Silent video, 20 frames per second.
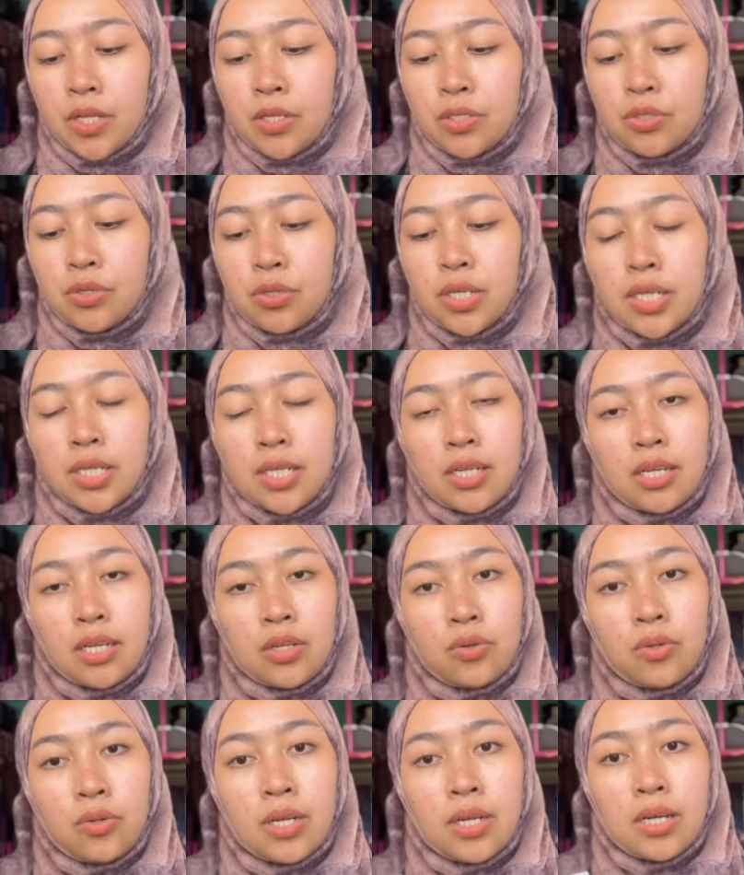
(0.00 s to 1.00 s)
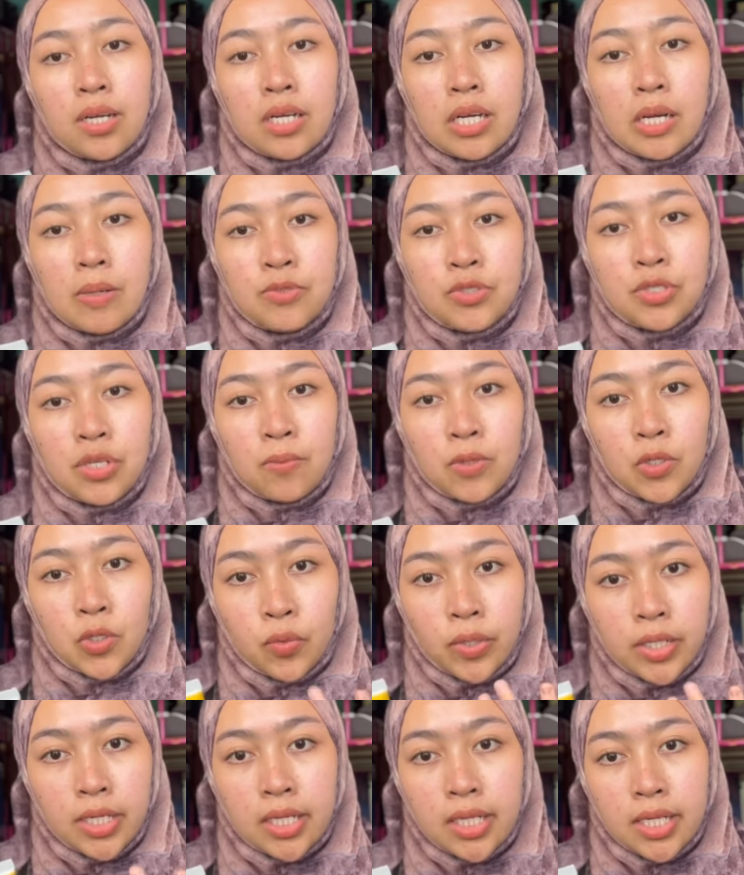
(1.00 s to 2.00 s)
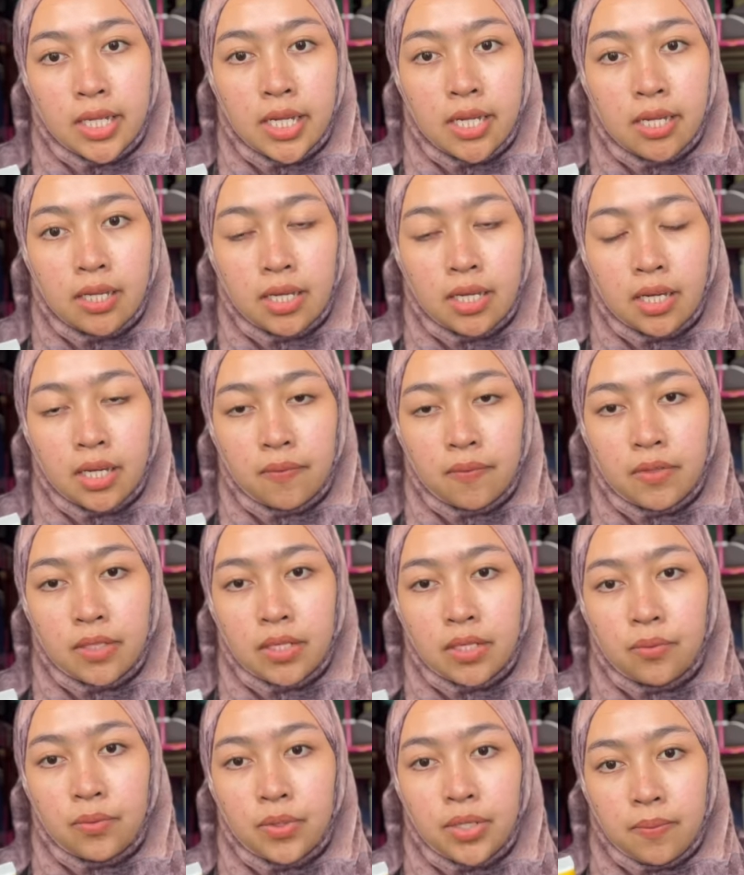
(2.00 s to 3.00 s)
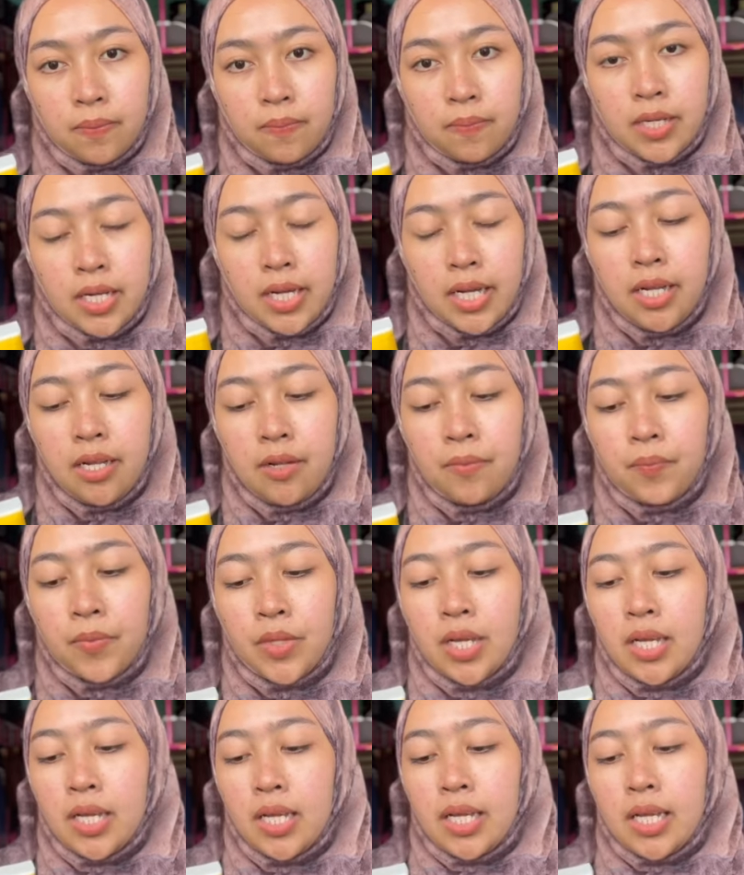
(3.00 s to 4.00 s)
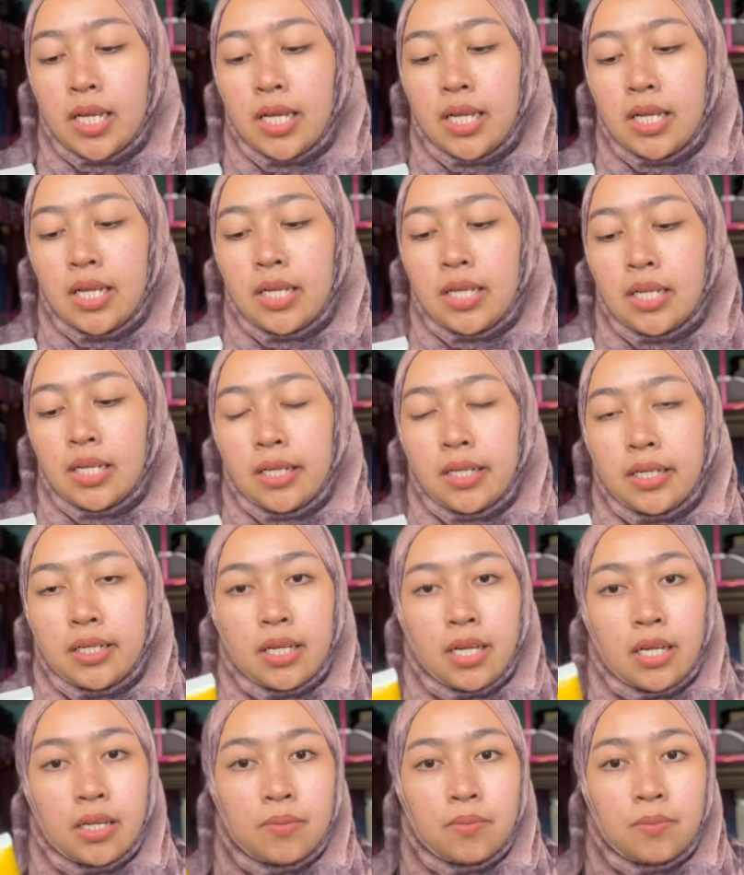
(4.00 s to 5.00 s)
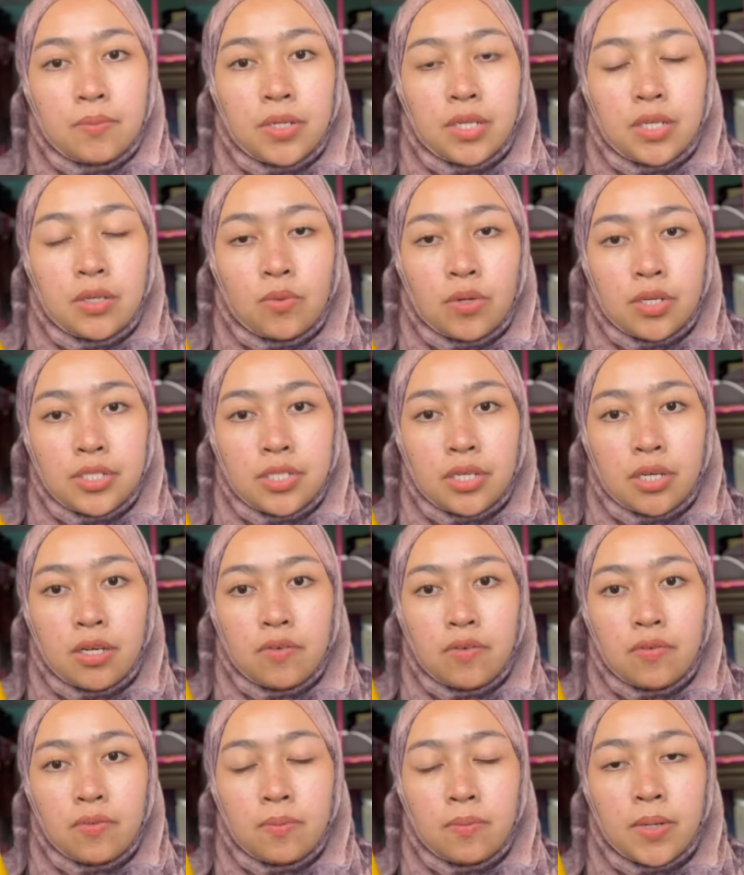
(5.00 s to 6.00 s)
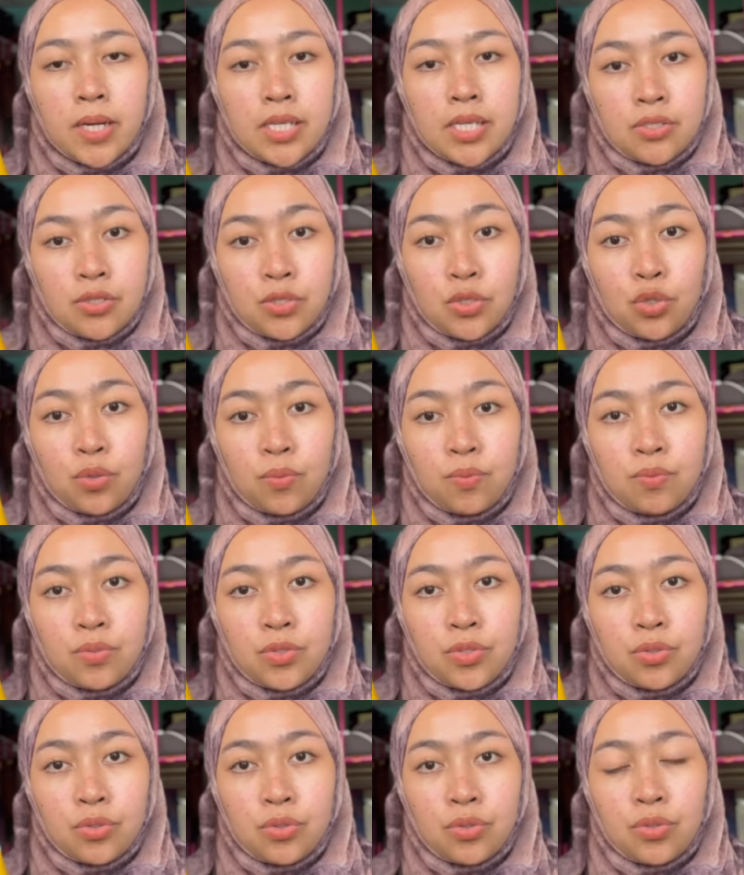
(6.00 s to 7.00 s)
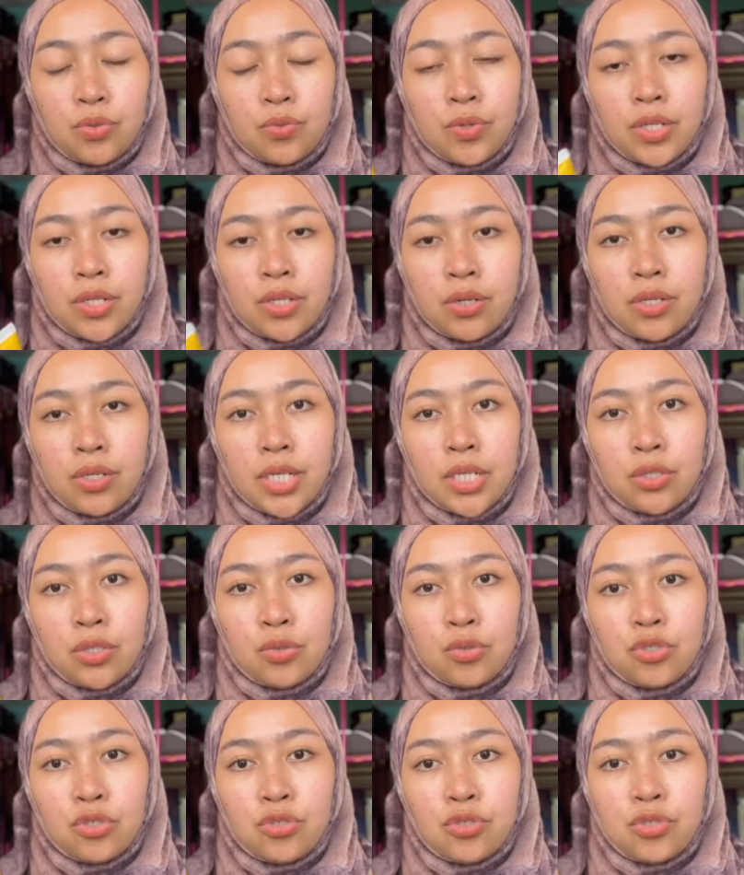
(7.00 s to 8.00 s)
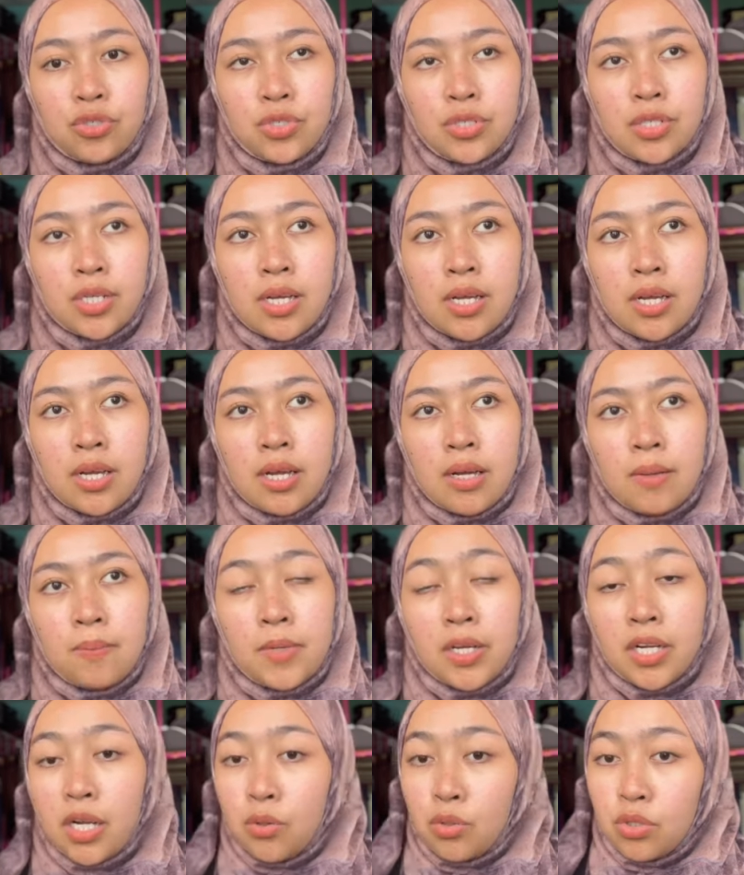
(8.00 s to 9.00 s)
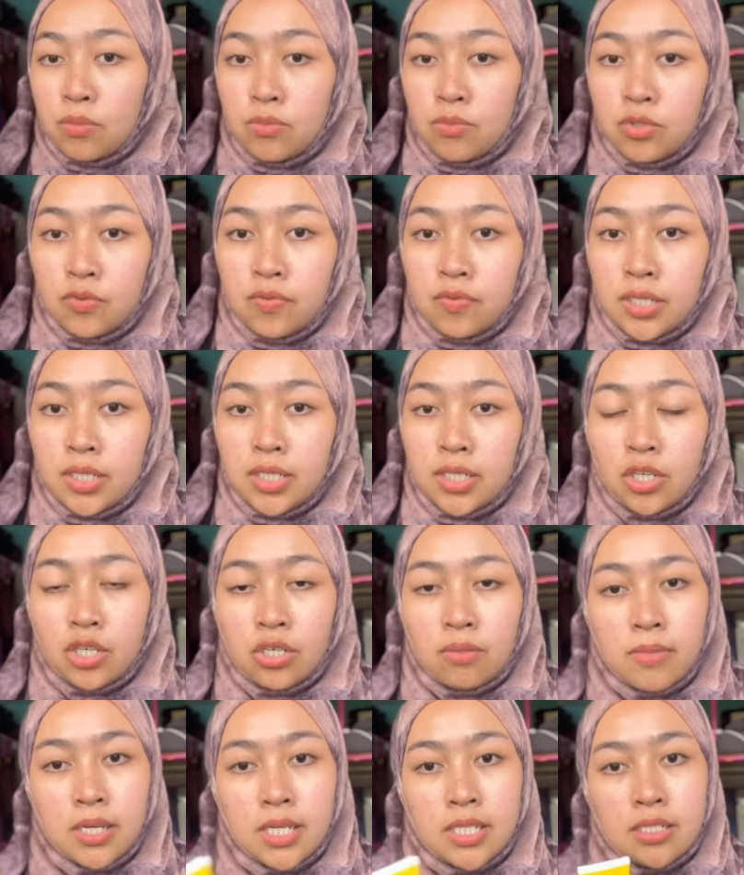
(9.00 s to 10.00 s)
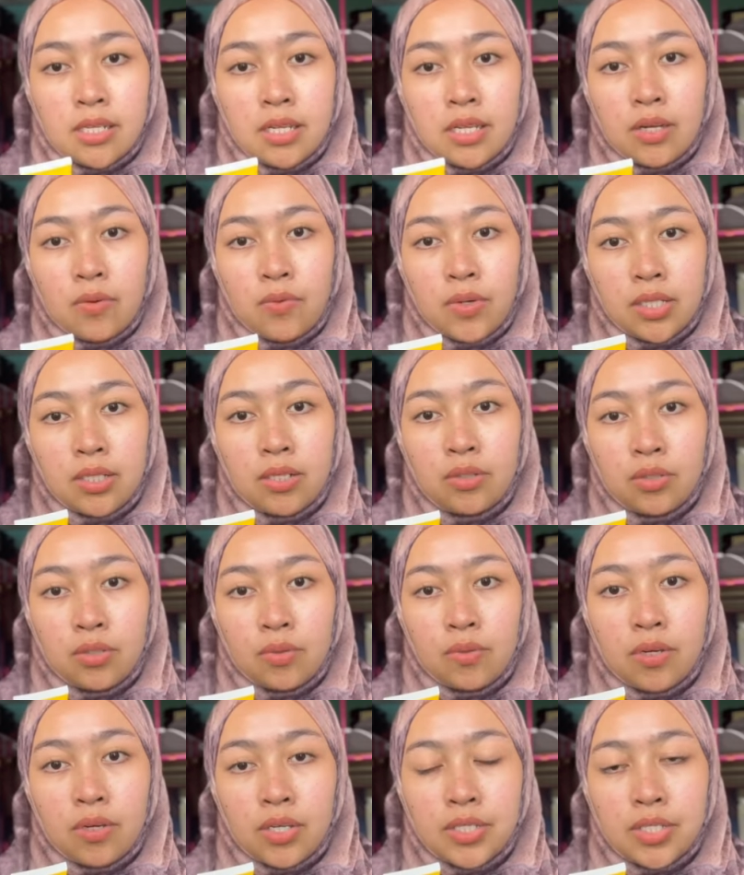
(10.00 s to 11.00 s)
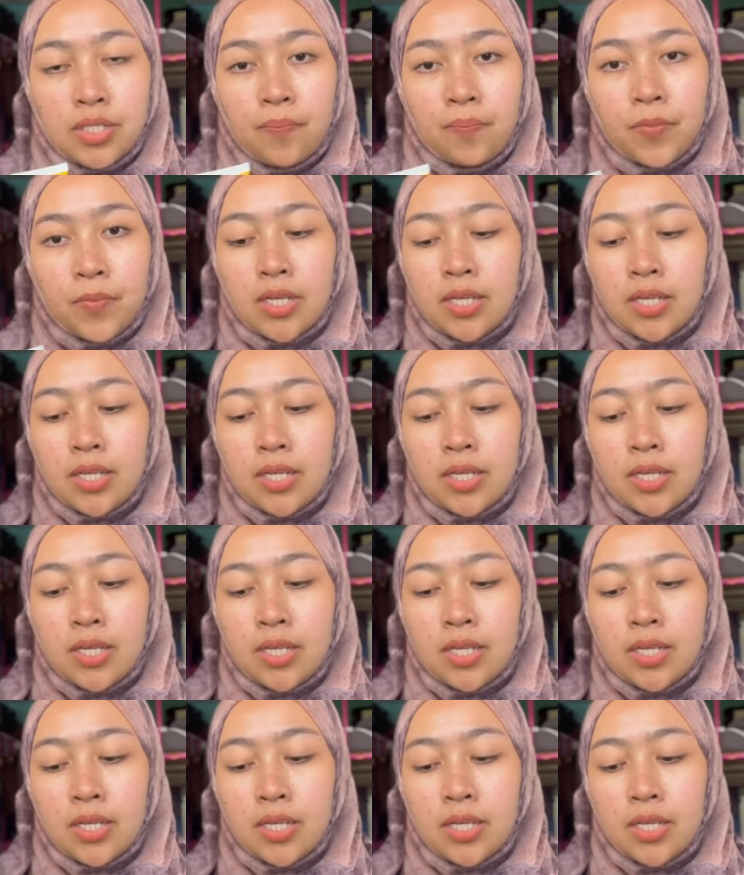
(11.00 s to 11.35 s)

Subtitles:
So it can absorb quickly after we apply, and it can be washed off by soap. So we don't need to use makeup remover or micellar water to wash.